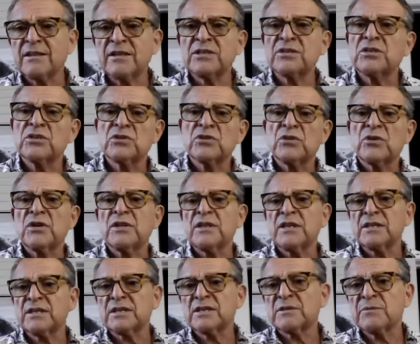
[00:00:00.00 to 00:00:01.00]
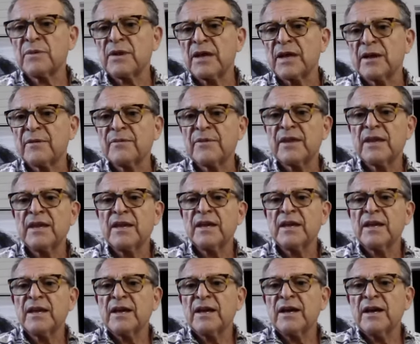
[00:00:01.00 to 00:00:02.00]
This is good. This is bad.
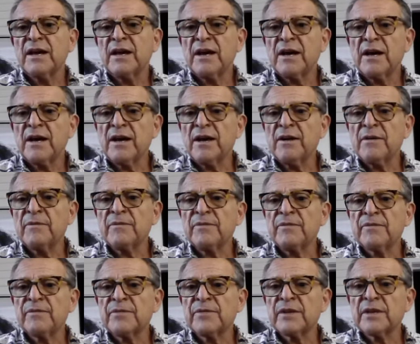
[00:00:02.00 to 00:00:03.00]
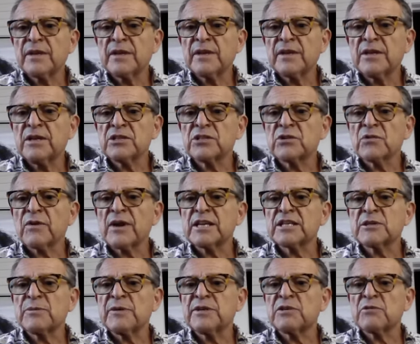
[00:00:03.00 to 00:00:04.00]

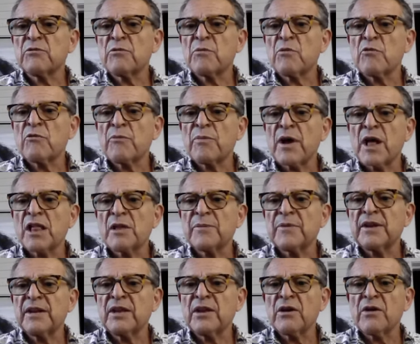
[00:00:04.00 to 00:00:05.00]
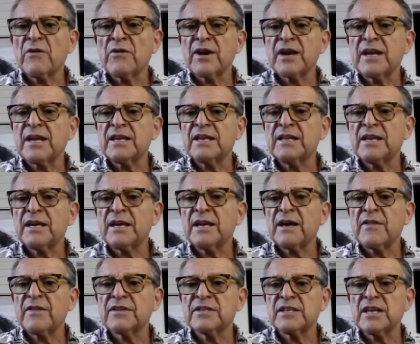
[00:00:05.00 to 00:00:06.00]
Hysteroscopy to remove polyp and ERA
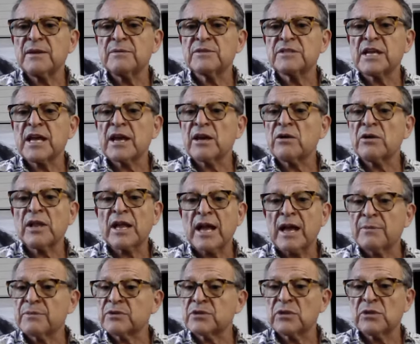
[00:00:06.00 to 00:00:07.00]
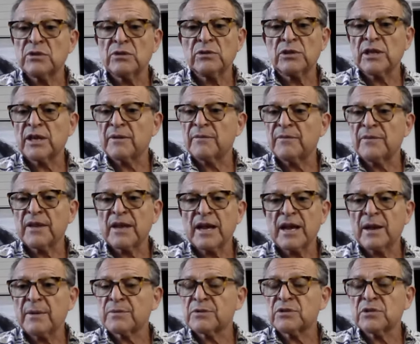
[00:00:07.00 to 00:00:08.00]
on the same cycle? Absolutely.
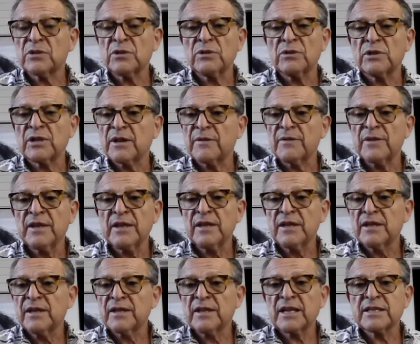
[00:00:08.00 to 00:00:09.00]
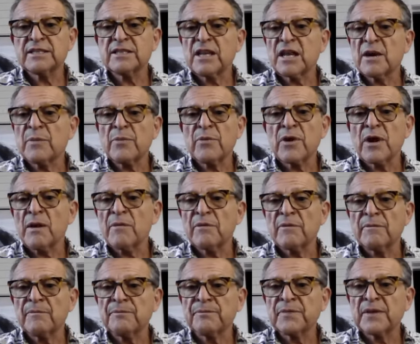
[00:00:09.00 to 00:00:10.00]
That's not a
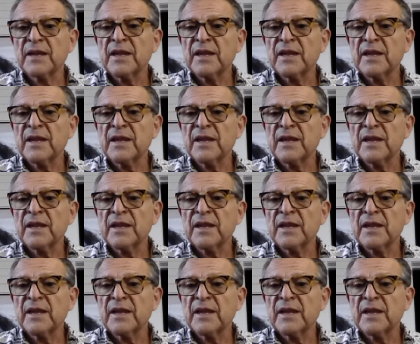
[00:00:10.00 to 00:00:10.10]
problem.